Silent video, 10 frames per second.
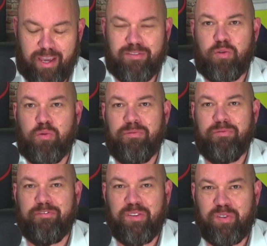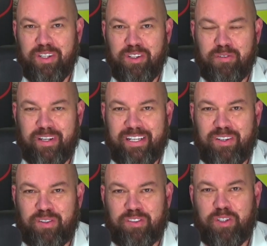Have you visited your
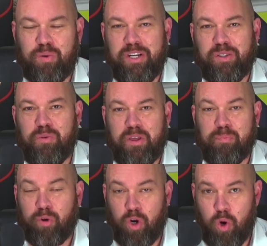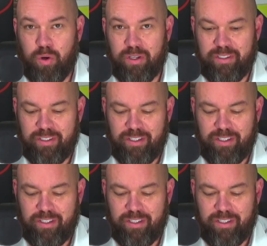financial situation with a pro